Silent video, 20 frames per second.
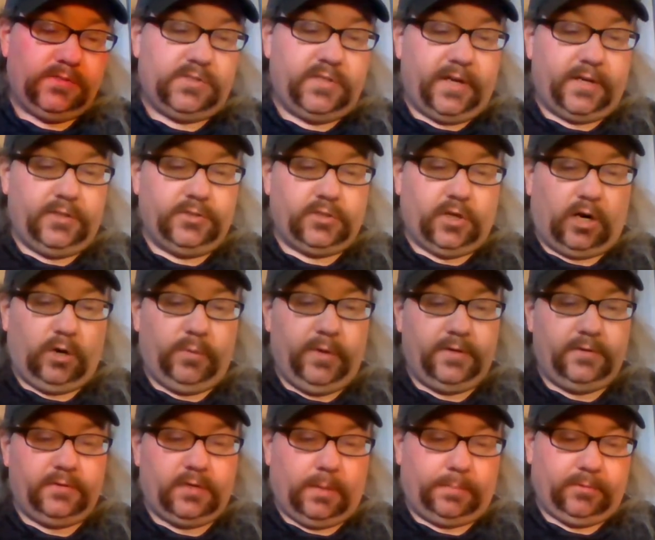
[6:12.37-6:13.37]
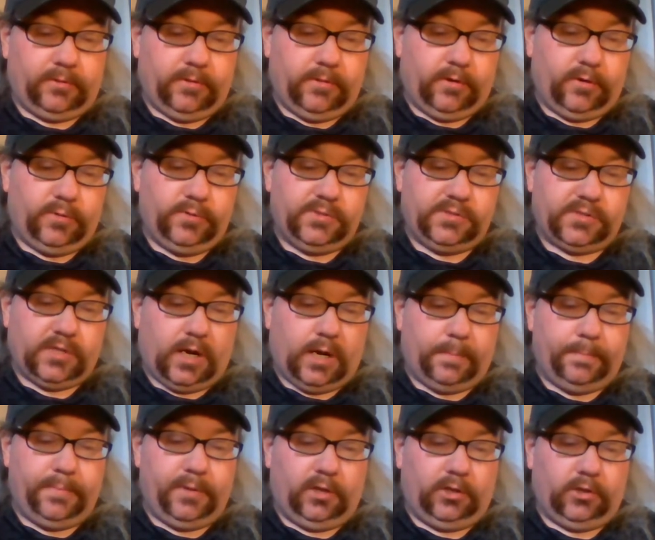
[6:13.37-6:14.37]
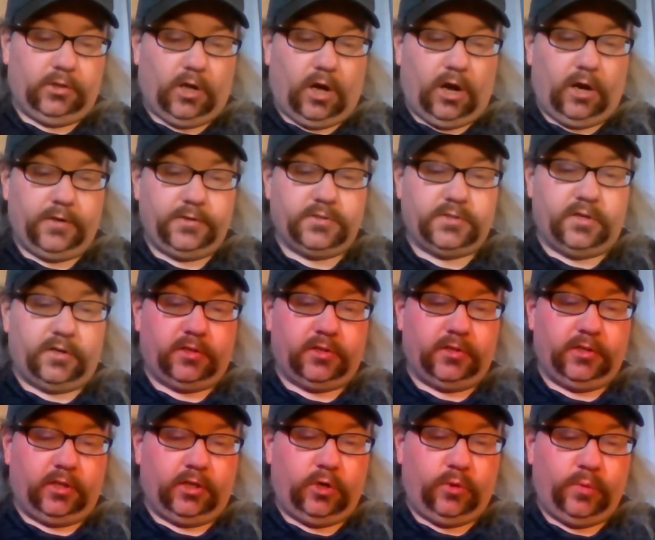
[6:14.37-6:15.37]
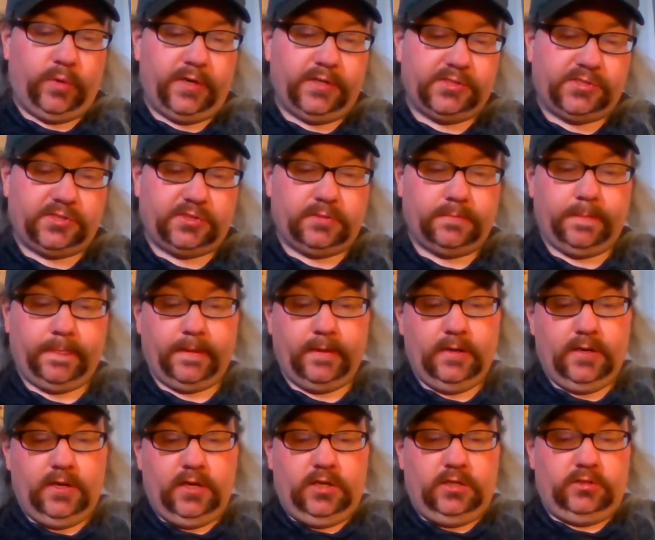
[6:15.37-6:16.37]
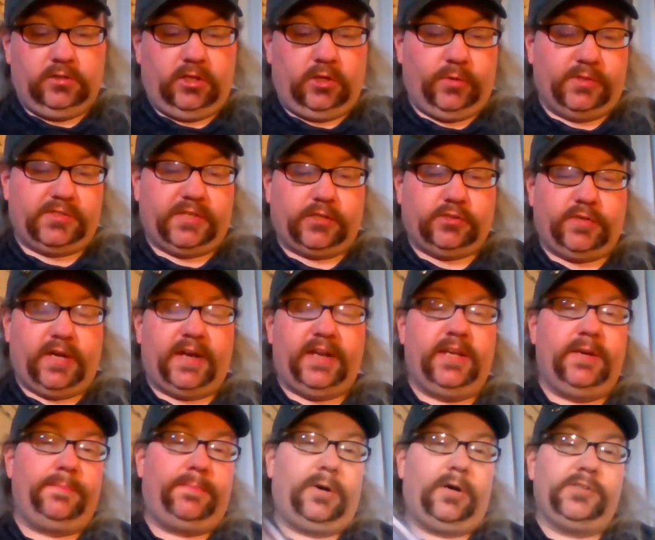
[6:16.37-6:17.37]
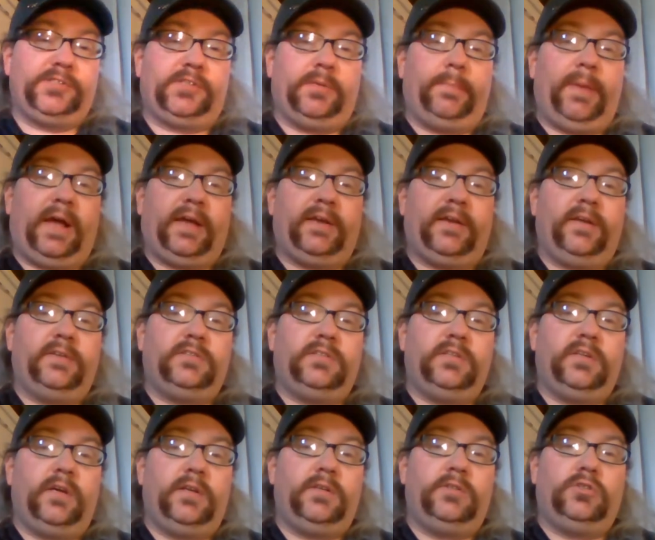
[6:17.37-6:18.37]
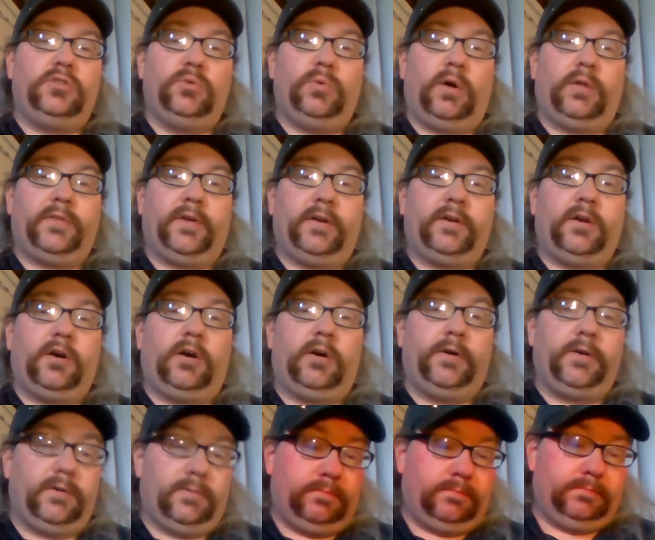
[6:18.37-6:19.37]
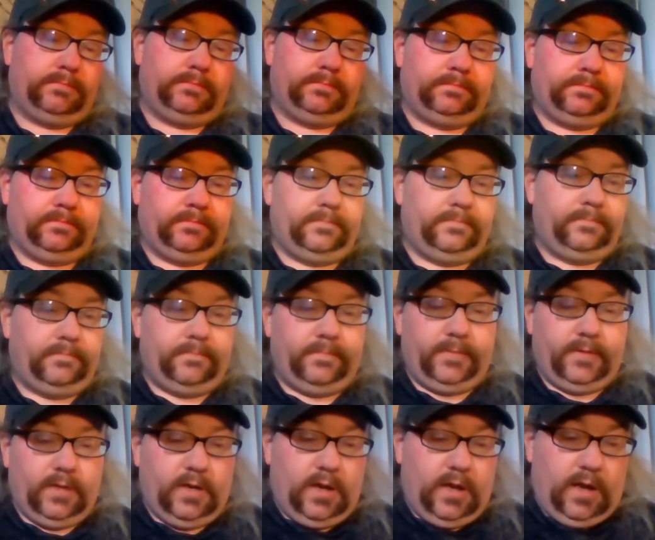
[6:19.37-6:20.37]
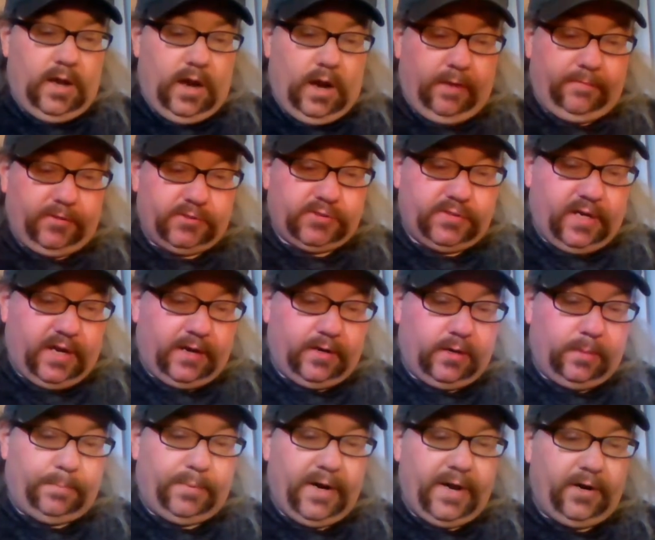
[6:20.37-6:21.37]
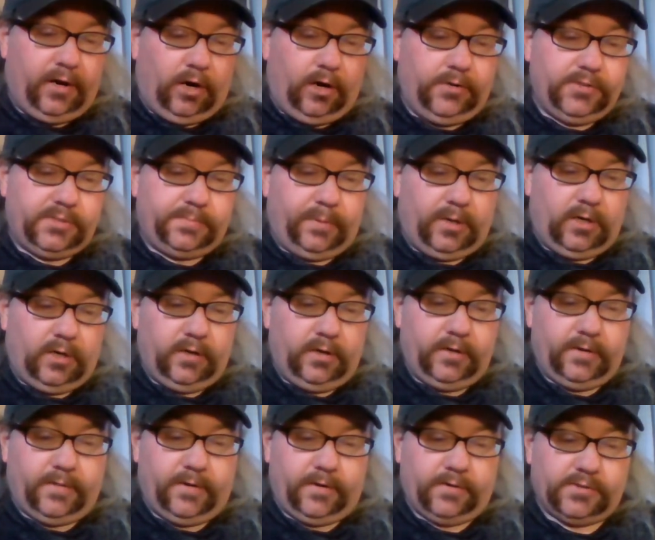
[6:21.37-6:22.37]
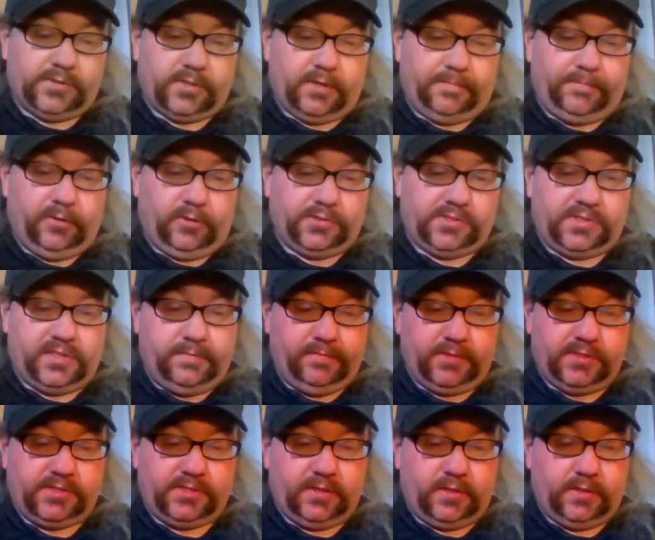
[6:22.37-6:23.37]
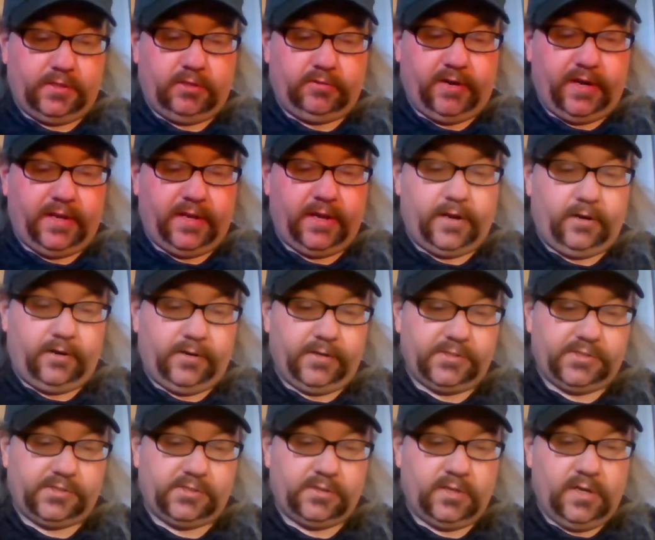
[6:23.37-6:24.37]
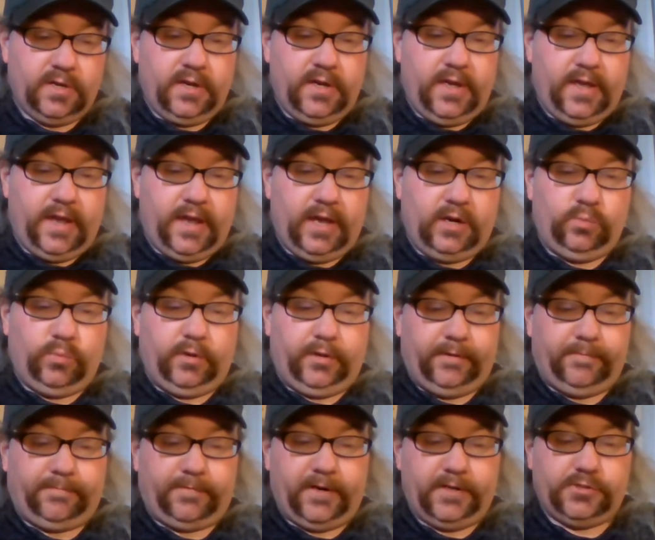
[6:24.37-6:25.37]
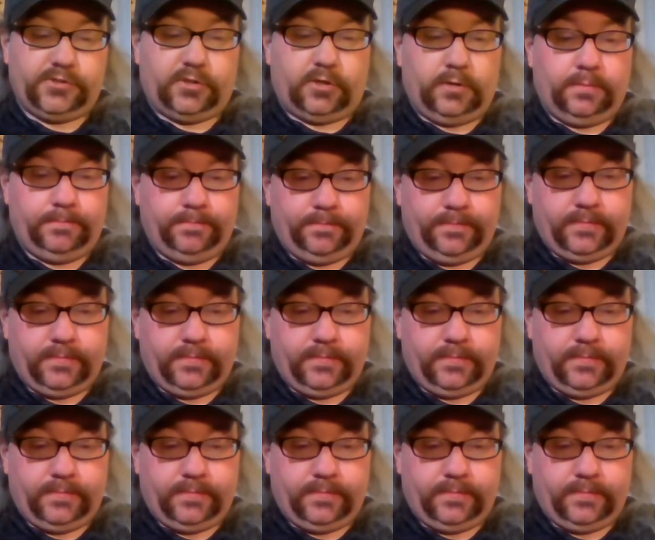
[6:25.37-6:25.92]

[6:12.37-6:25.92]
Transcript: Danny Darwin, a couple of those, uh, Bill Long, Derek Lilliquist. Lilliquist actually got in person back in 1992 on that card. I've also got uh, Brad Arnsberg, there's uh, Phil Stephenson, Greg Harris, and Willie Fraser.